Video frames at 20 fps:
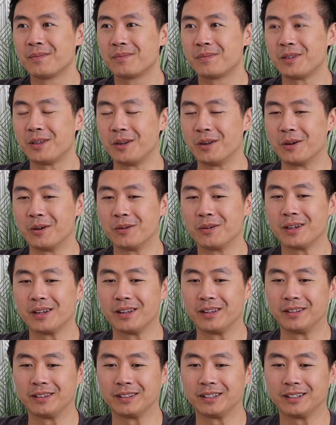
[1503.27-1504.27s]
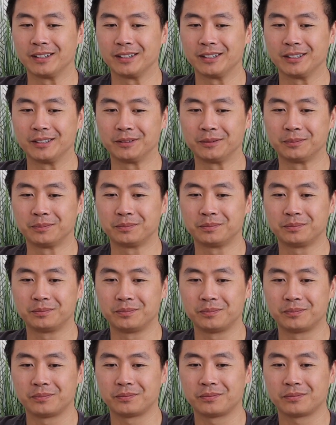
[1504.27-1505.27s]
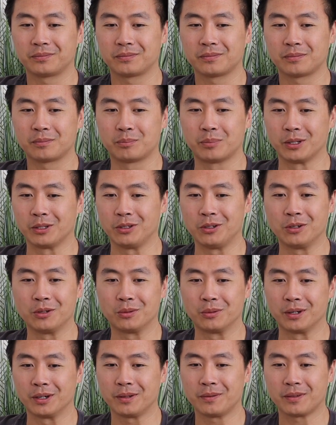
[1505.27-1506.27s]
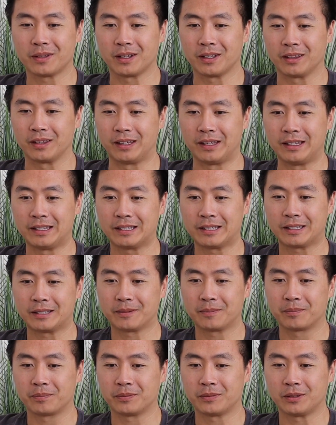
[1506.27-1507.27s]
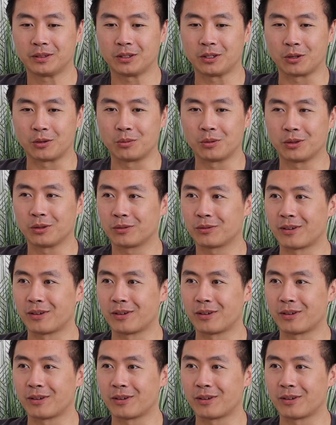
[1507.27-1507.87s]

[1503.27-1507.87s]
and but you know what? At least they're with their